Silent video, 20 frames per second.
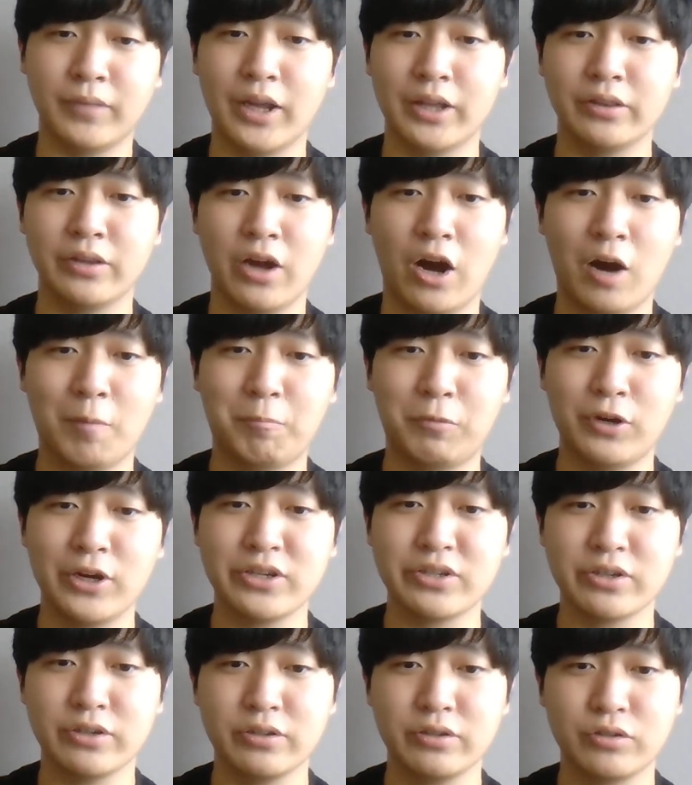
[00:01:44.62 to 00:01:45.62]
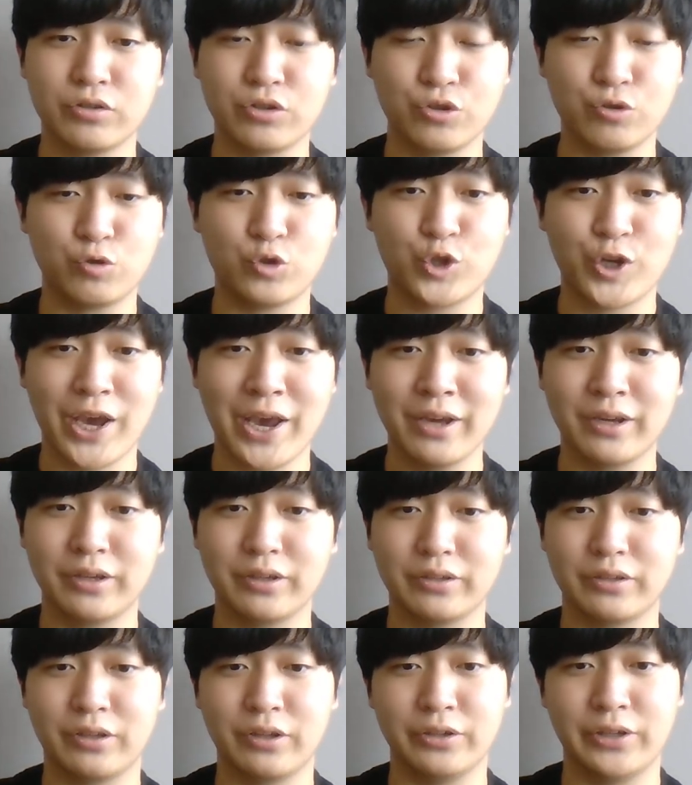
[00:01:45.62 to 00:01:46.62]
the operation to check
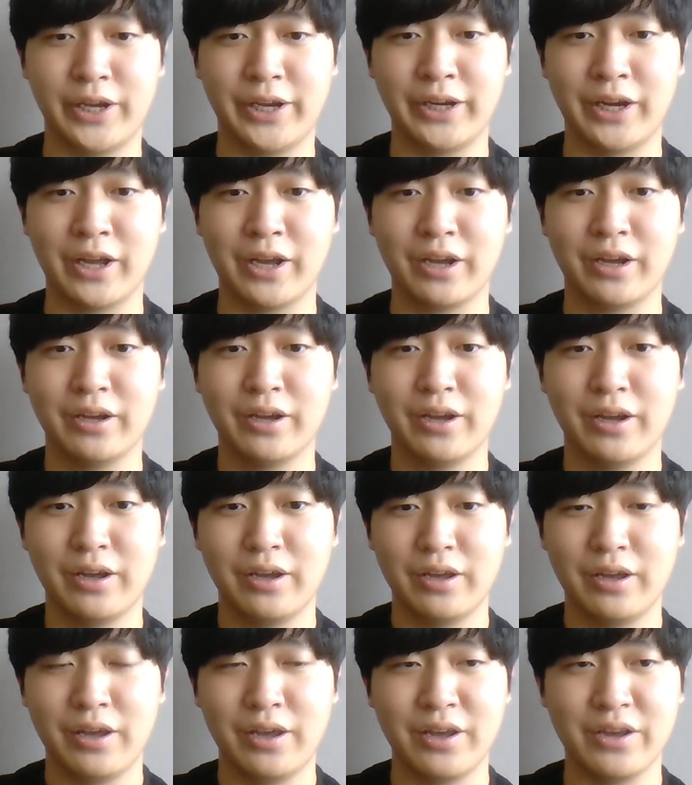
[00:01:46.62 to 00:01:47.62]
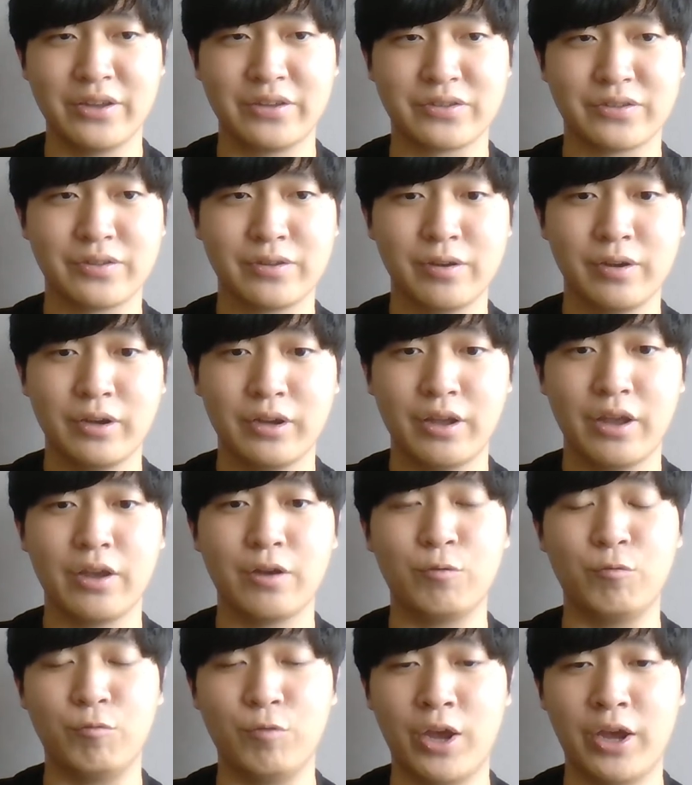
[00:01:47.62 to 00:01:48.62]
the data is
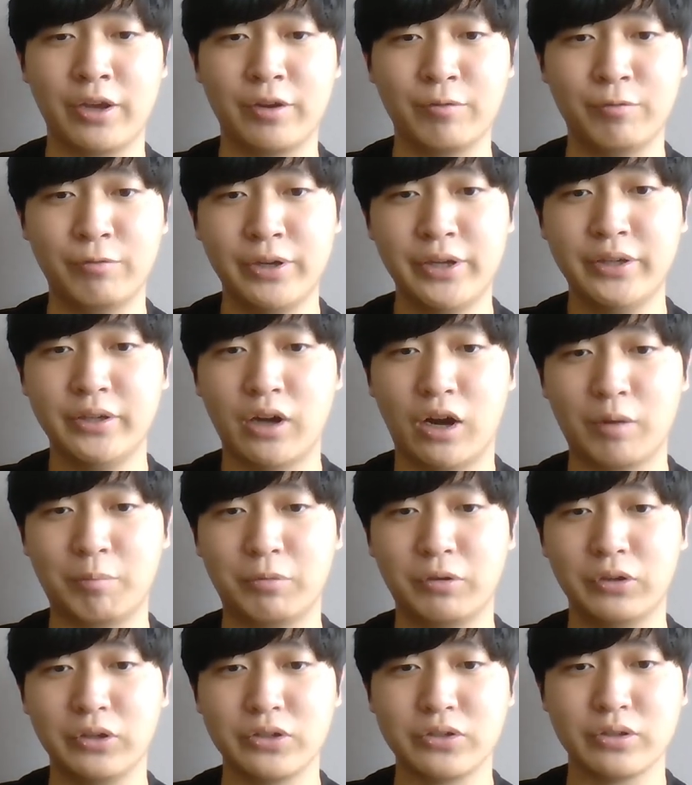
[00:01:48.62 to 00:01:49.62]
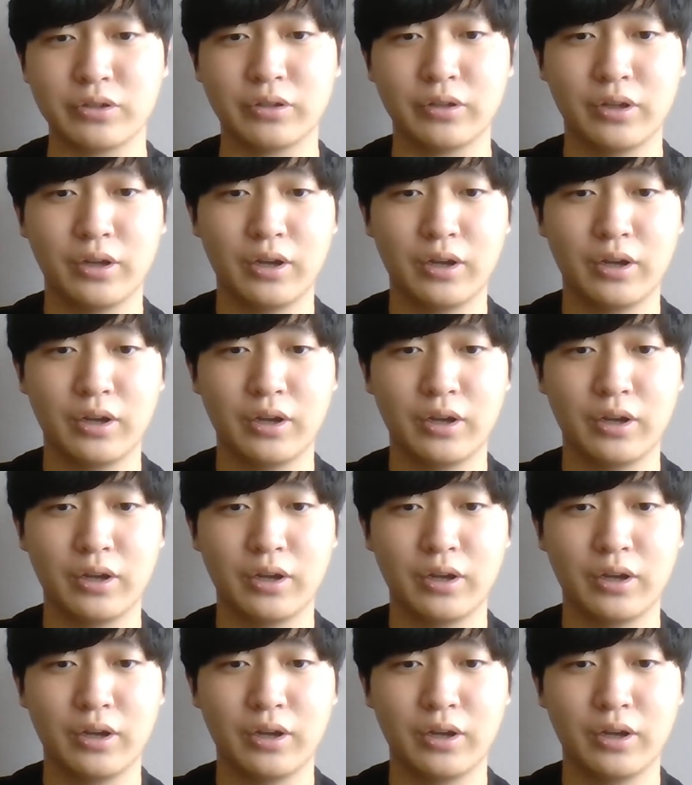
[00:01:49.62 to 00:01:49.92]
a read operation.